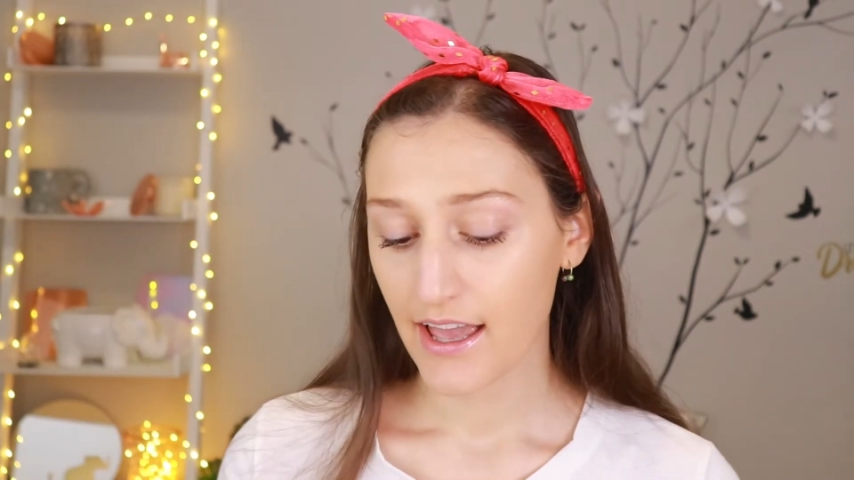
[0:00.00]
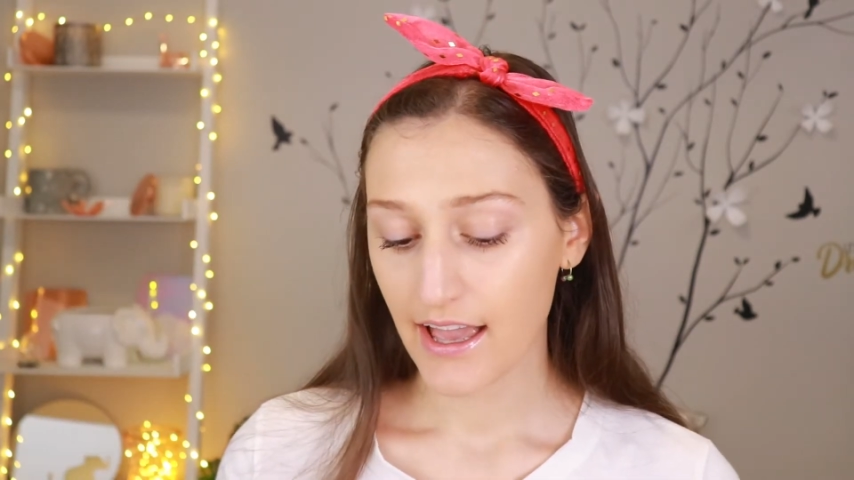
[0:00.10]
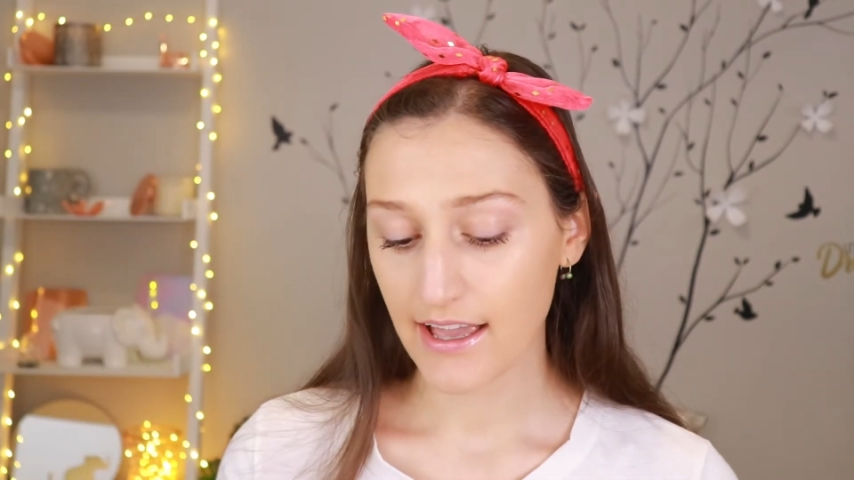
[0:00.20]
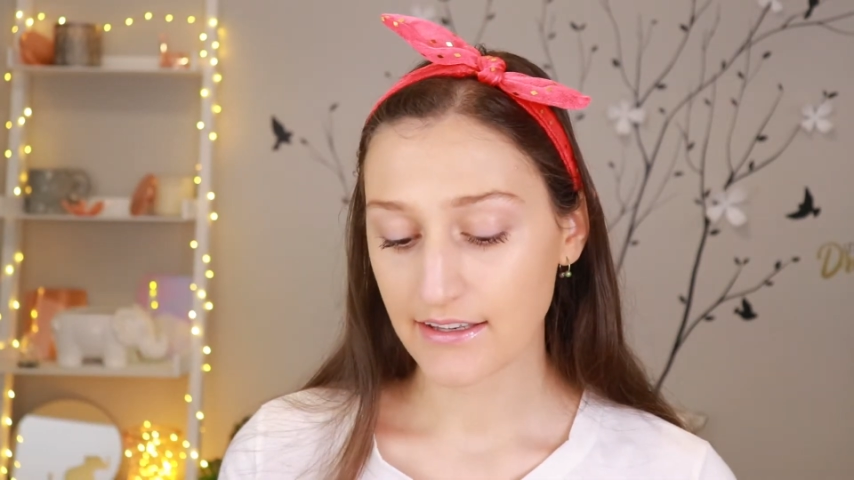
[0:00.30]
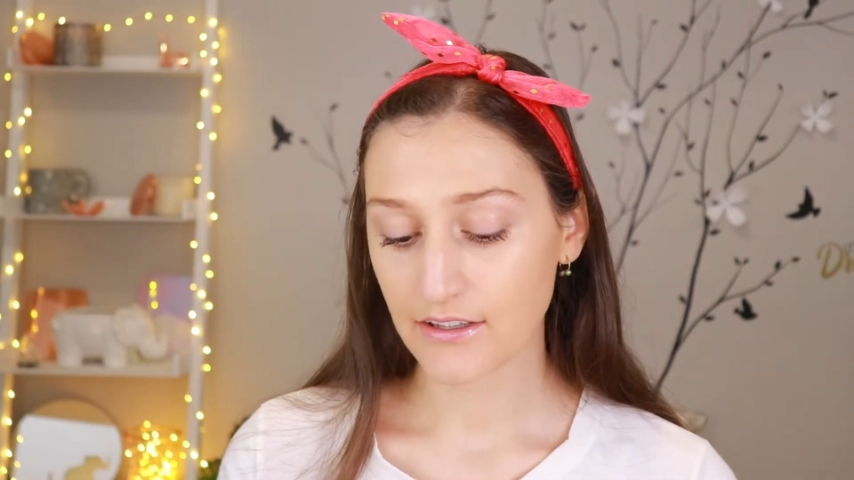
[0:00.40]

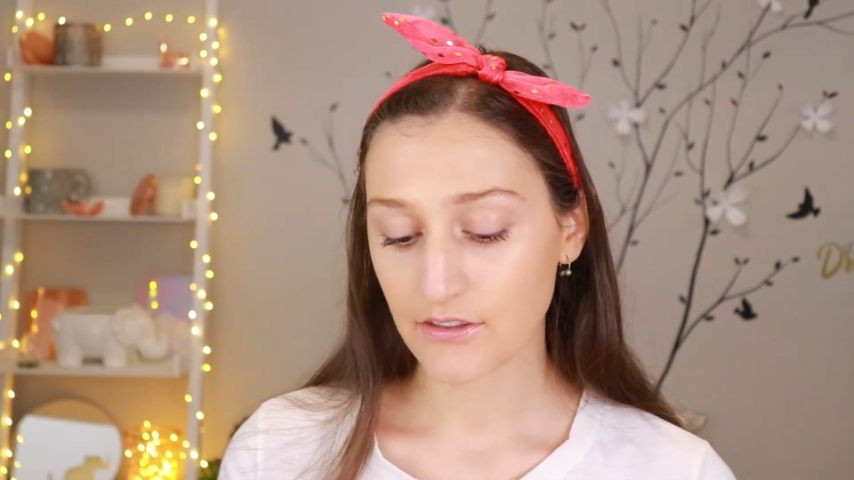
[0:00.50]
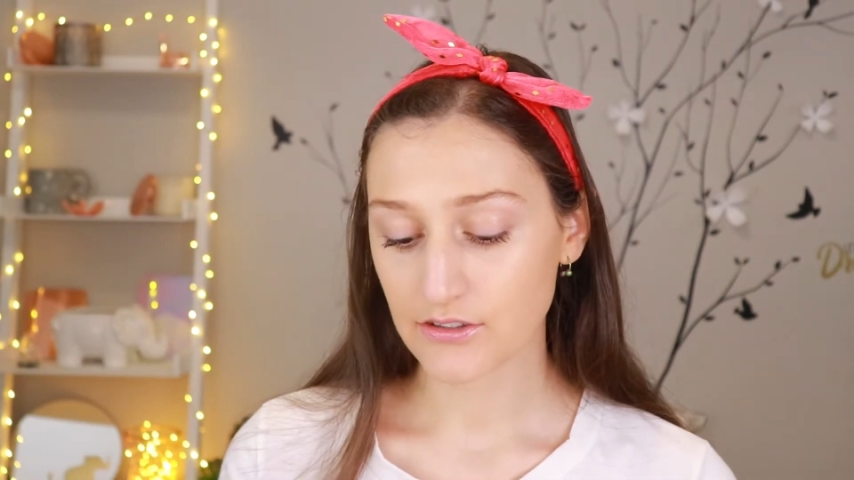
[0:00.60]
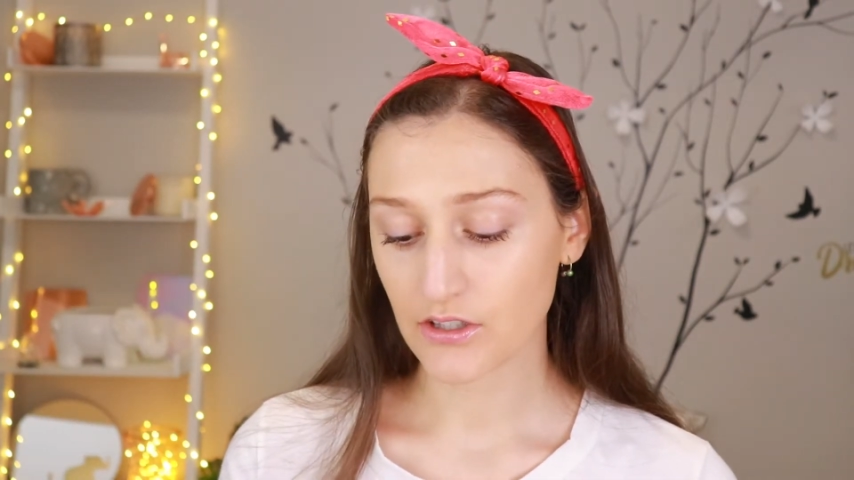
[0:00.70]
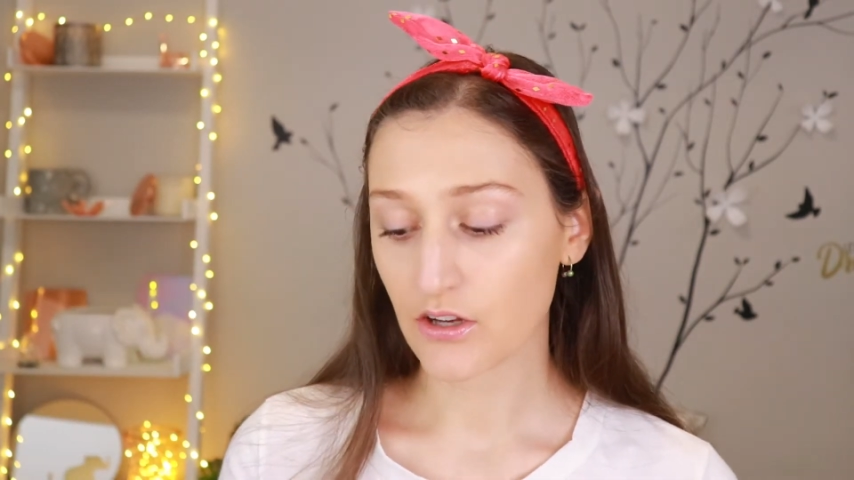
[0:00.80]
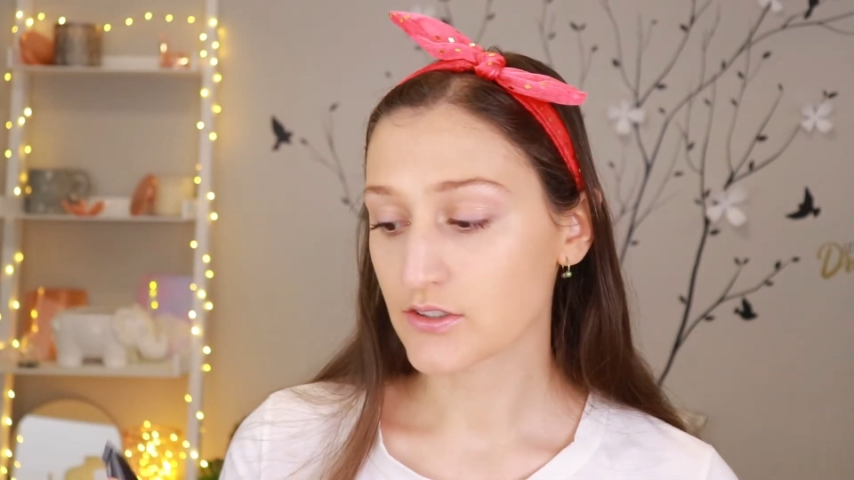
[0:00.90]
And
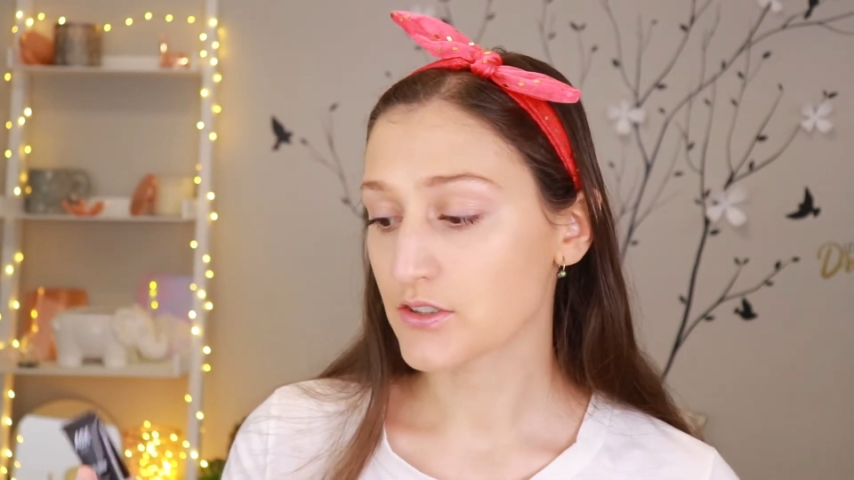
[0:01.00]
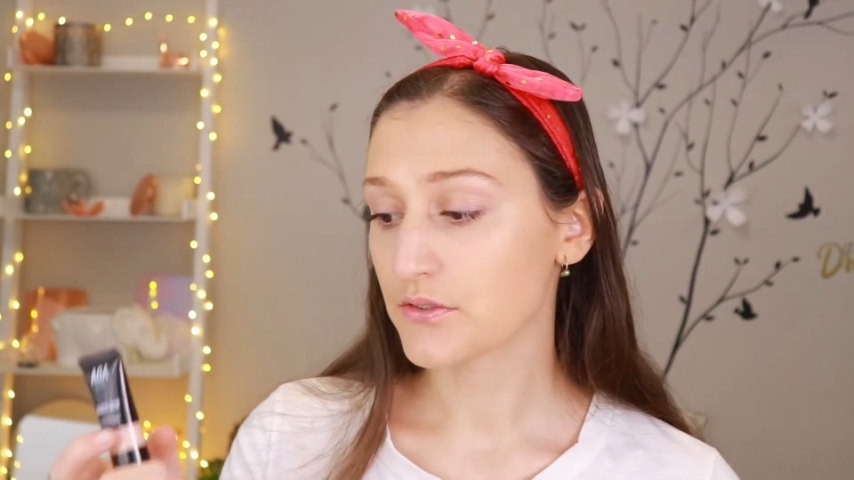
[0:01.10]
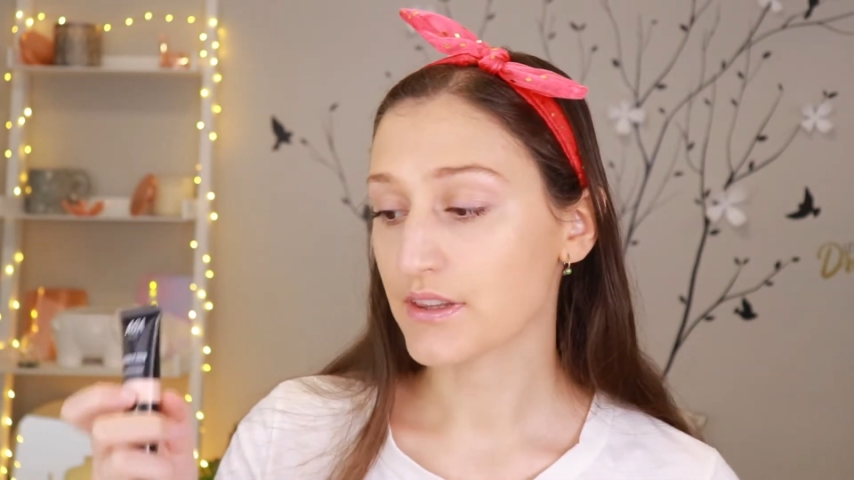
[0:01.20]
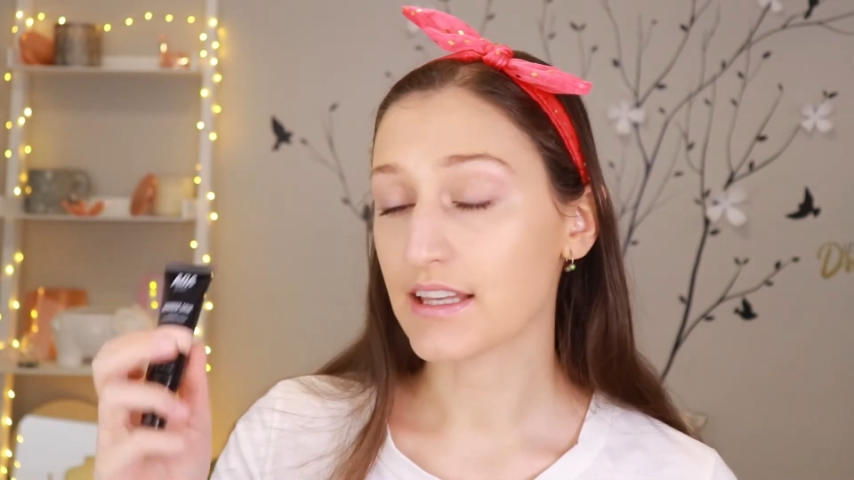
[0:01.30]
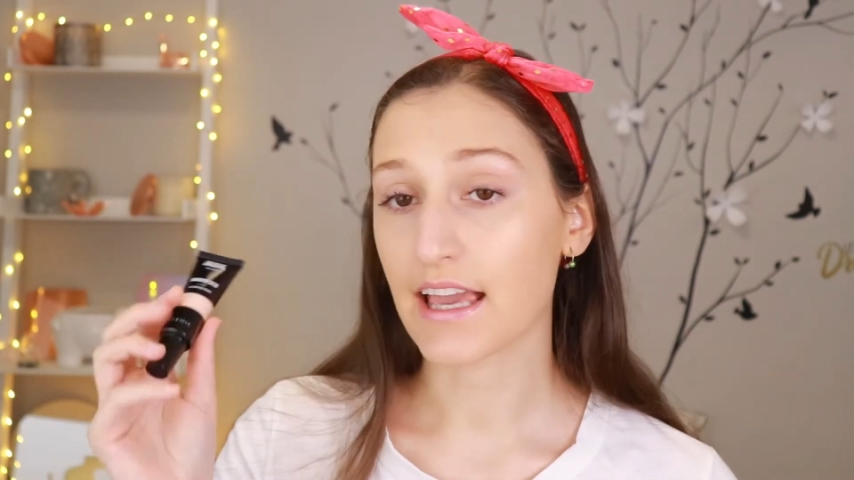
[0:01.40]
there's
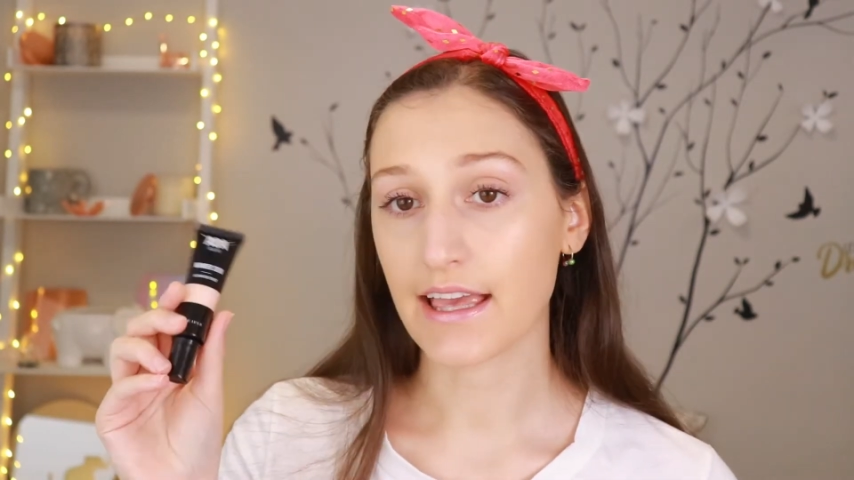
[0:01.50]
also the